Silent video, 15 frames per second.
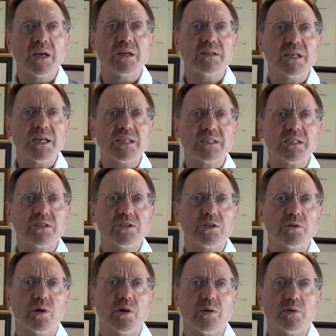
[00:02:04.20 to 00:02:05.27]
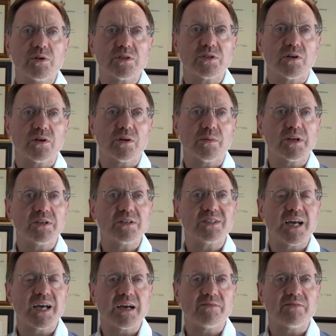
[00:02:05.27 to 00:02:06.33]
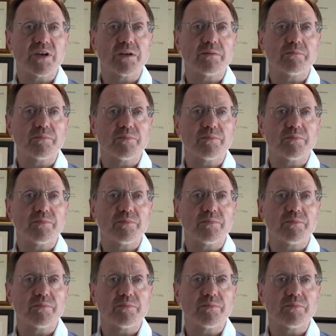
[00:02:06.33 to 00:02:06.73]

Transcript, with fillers: The next issue I want to talk about is staffing.